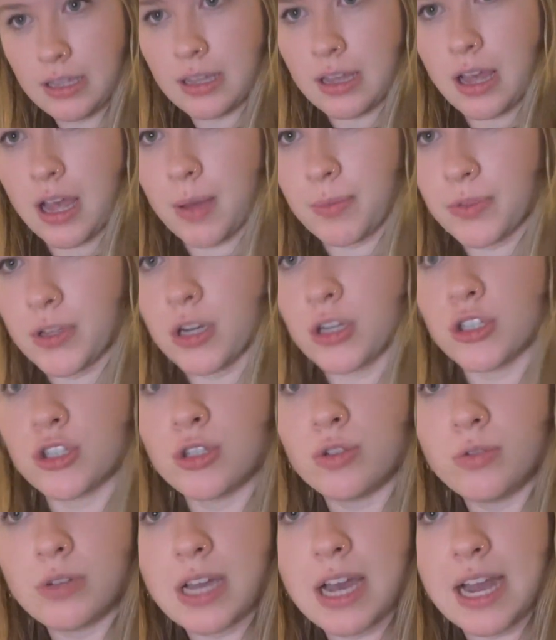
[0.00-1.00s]
There are
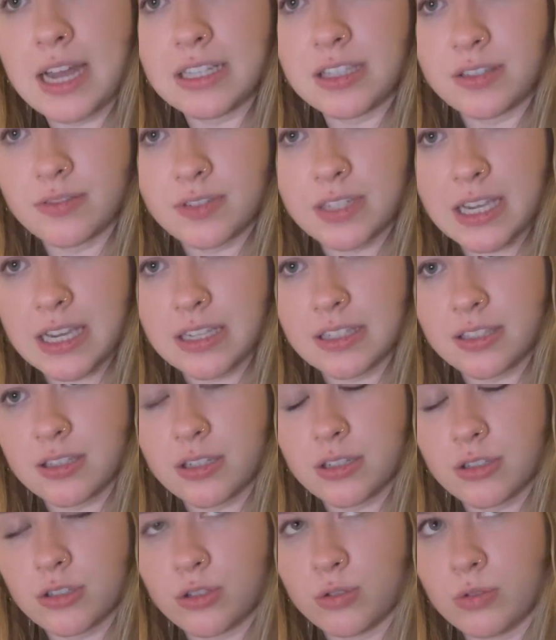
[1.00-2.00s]
two kinds of tests
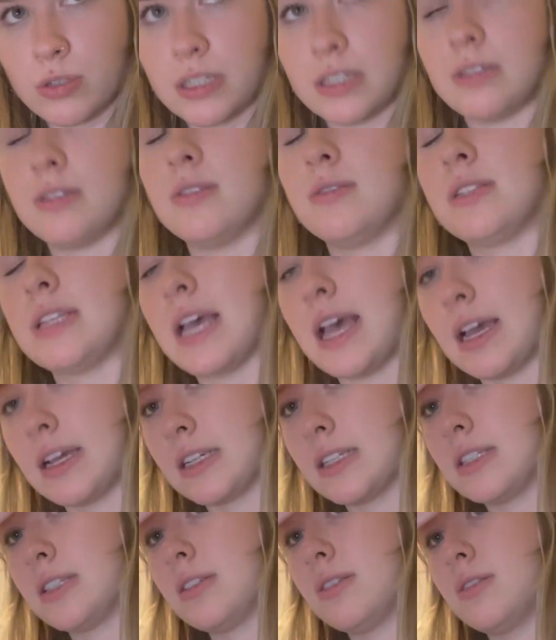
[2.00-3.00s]
to
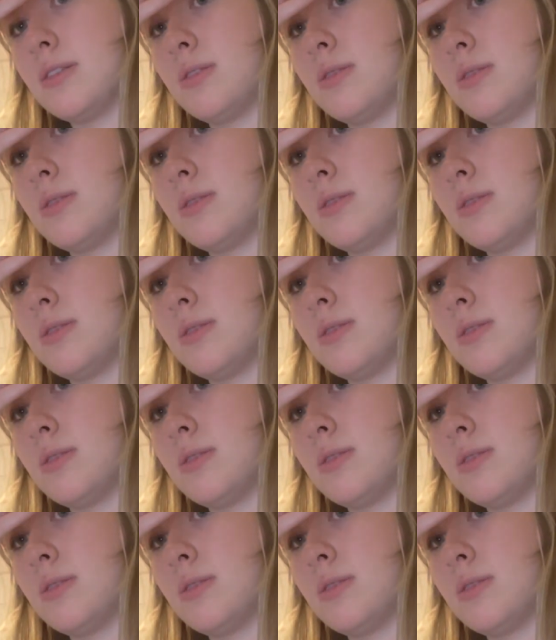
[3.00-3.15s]
detect